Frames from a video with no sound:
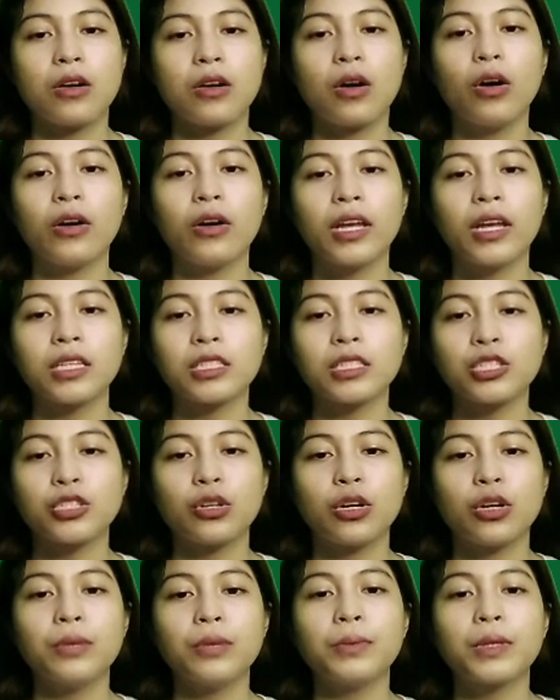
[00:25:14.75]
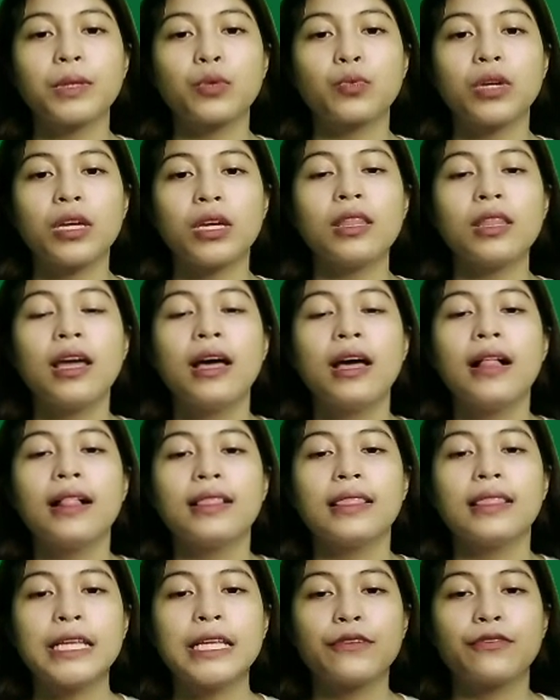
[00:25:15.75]
connection between
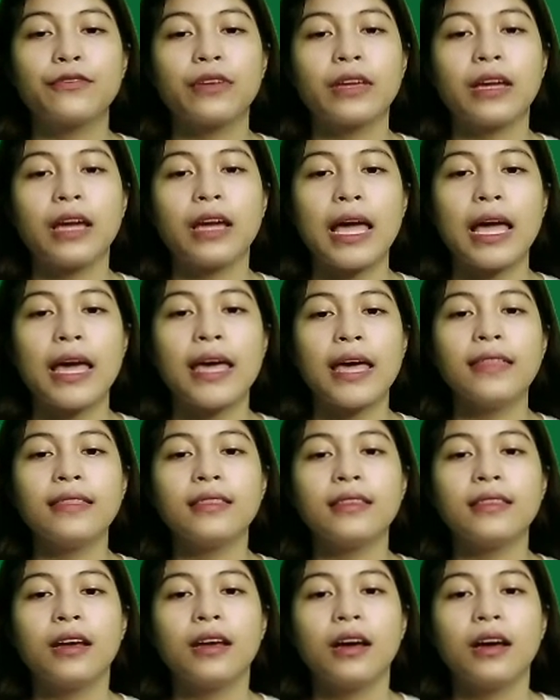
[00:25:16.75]
living and